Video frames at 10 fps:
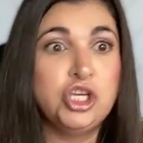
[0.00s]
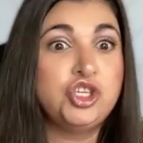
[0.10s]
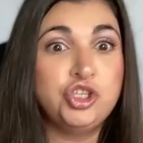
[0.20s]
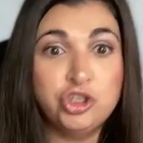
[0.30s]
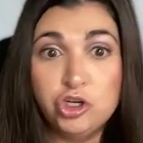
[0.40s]

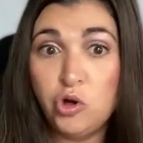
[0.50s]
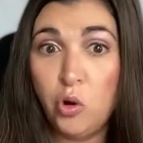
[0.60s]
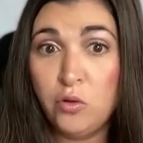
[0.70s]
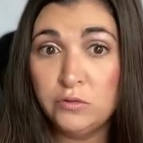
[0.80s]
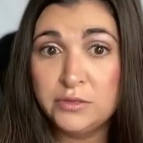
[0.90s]
So your
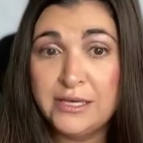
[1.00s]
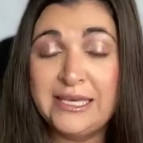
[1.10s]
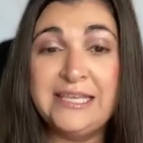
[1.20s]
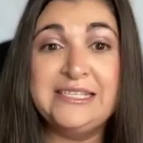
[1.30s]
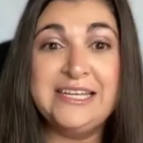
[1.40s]
goal
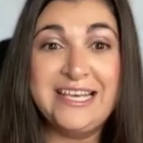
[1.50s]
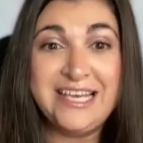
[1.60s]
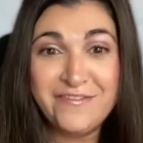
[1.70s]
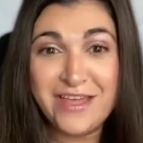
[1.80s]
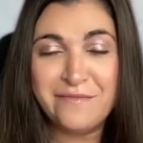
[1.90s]
is to
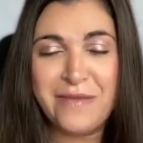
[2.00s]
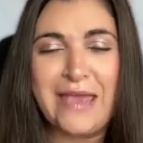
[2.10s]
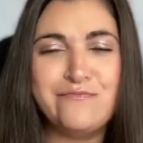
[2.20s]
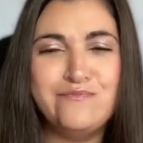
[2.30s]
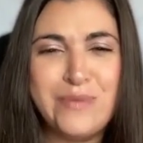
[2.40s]
give them
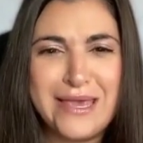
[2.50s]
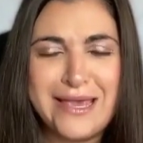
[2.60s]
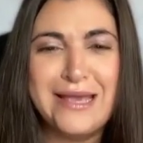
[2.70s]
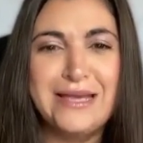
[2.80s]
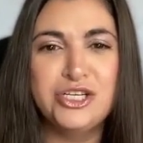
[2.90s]
a
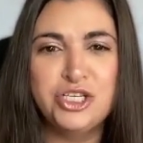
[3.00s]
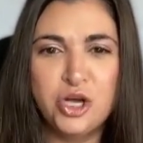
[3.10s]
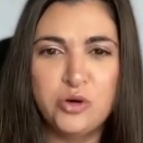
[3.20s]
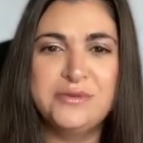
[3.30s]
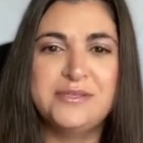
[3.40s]
big
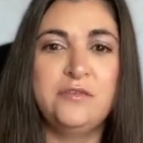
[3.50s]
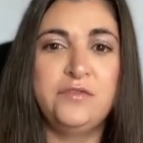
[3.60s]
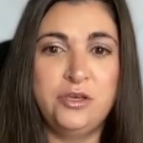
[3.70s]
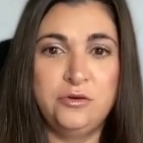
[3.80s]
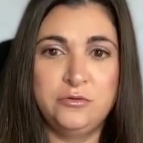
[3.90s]
dose of
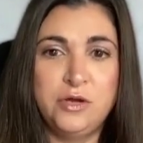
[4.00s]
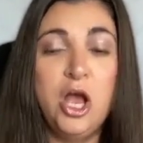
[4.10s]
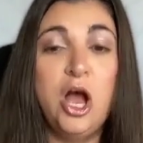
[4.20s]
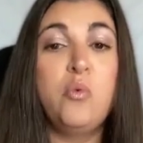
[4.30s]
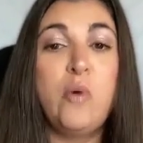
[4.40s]
you,
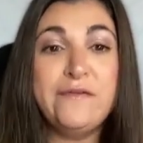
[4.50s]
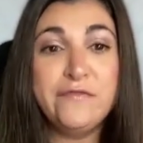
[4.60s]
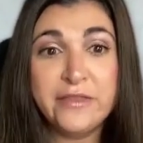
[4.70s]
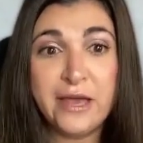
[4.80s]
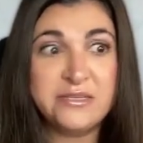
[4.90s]
a way
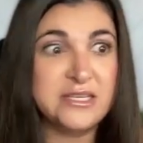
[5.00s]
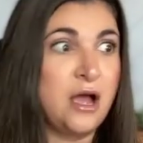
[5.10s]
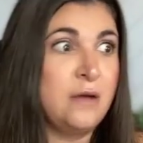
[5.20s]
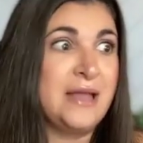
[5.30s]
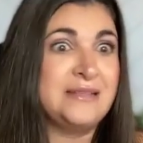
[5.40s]
for them to
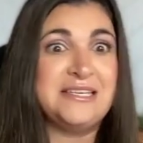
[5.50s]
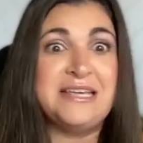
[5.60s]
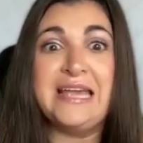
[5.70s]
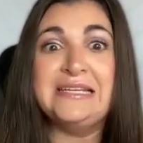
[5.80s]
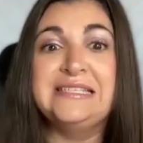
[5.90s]
come and see
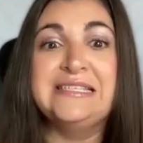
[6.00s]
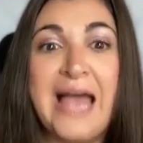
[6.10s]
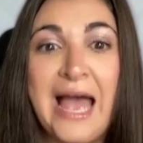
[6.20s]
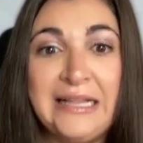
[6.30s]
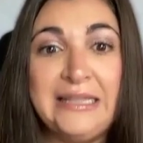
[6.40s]

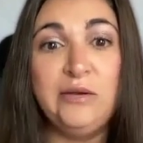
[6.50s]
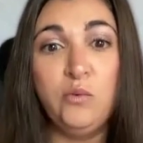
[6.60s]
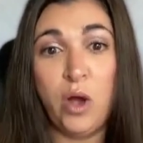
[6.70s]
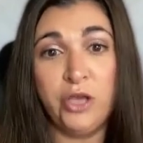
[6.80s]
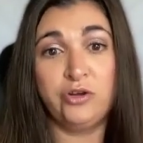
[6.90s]
exactly
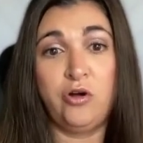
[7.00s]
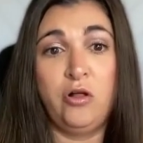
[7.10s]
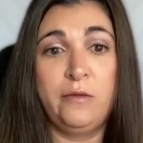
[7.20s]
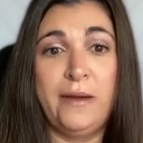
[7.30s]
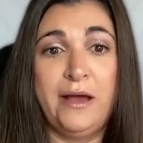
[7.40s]
what you're
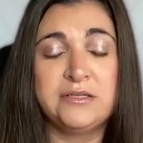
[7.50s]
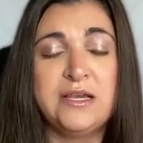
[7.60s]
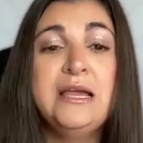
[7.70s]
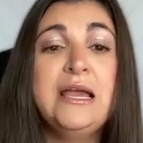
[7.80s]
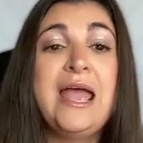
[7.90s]
all about.
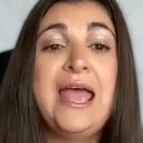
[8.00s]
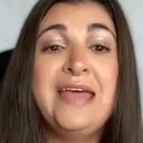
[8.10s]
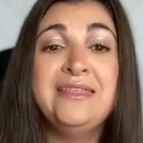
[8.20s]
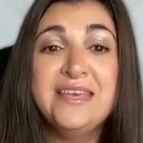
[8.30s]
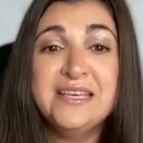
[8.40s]

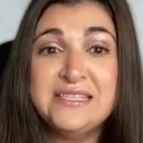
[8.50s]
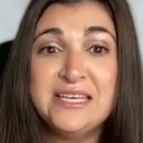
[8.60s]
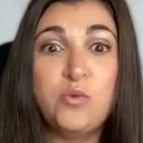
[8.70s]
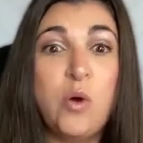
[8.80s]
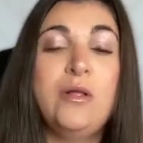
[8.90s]
And this
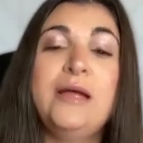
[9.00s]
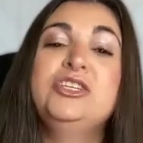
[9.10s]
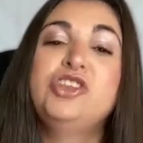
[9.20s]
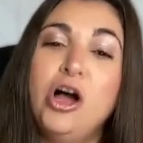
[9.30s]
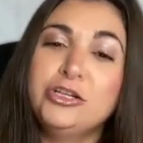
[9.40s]
is what will
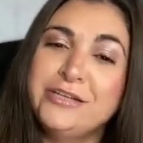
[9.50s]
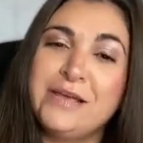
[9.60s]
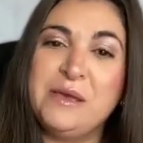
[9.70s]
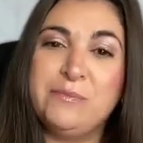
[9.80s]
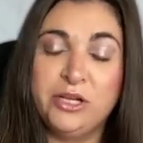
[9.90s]

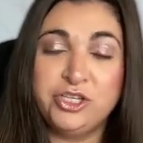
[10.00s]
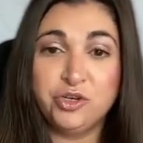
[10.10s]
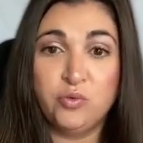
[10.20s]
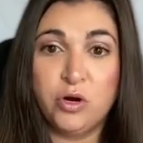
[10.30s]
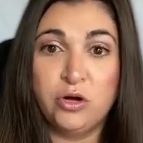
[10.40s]
indoctrinate people into
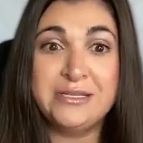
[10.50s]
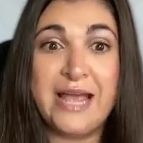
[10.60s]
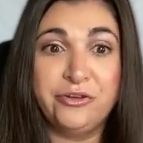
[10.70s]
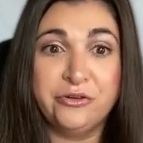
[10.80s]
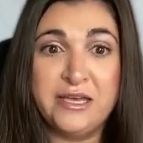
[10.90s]
your world
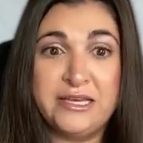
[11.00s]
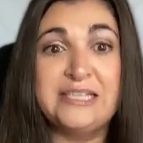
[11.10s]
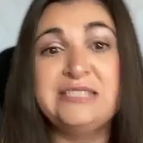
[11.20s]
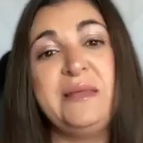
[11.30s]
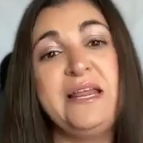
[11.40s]
and your thinking,
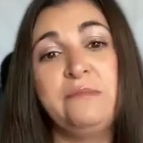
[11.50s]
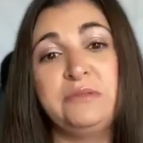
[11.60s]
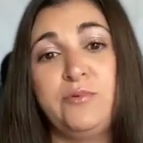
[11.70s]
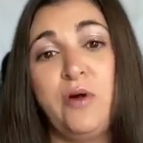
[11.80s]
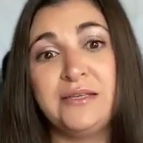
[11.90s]
speeding up
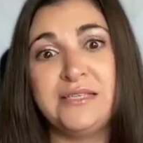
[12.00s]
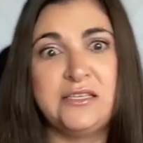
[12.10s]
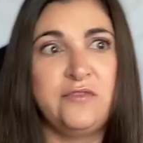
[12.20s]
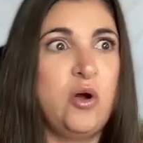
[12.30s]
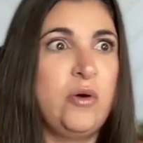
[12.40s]
the process
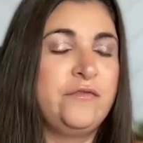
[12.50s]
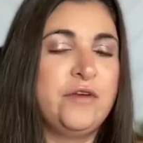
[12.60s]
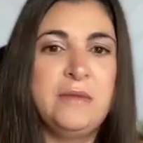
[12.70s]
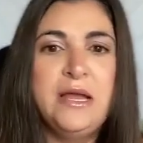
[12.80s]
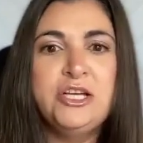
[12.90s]
of going
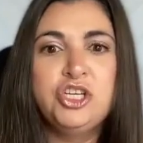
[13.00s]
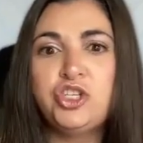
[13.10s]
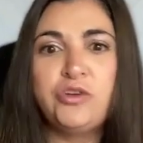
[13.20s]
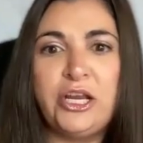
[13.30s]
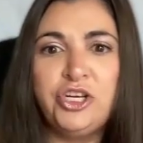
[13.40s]
from
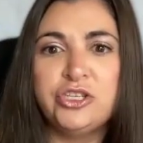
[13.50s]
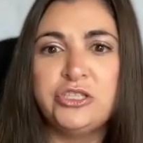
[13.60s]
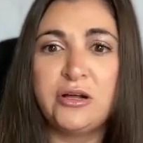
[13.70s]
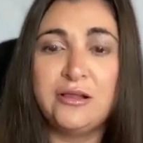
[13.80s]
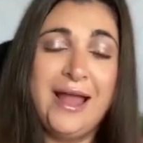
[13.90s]
stranger
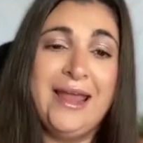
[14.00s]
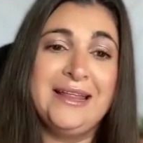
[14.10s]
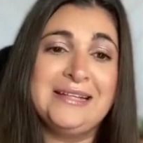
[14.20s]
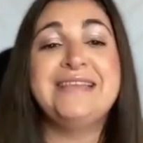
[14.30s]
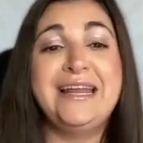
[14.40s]
to
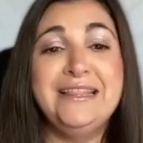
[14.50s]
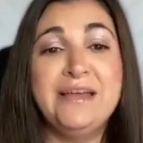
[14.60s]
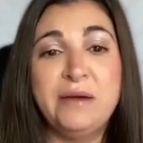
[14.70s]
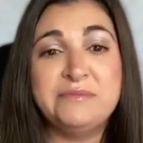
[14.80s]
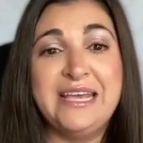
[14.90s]
client and setting
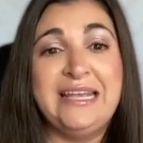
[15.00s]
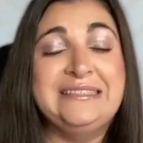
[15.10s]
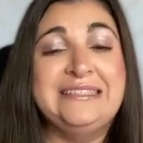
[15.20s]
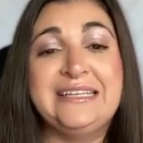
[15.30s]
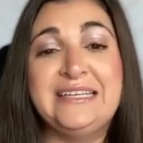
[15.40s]
them up to
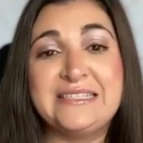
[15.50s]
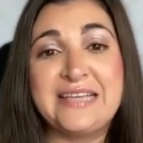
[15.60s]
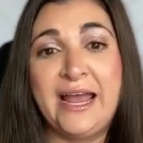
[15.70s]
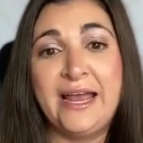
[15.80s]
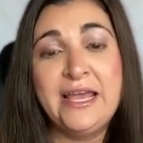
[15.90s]
instantly
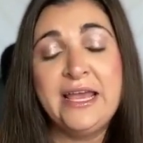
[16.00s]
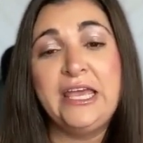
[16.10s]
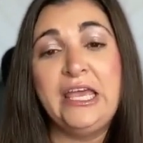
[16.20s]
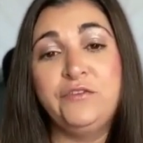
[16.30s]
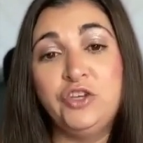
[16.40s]
decide
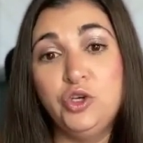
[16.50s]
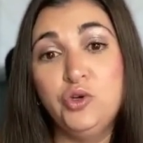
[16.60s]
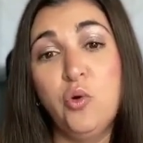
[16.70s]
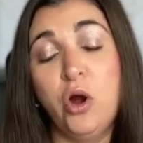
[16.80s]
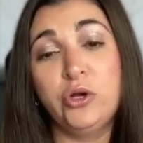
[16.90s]
if
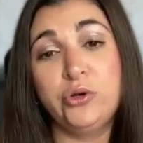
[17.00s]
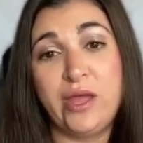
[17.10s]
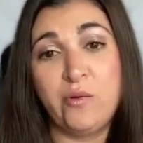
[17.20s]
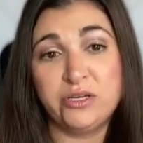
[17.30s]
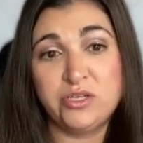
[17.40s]
you are who
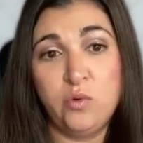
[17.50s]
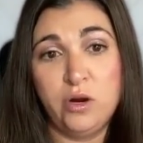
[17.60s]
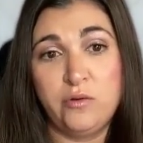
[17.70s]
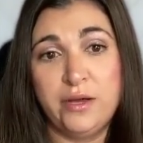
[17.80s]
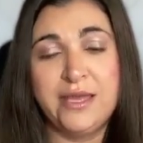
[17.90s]
they want to work with.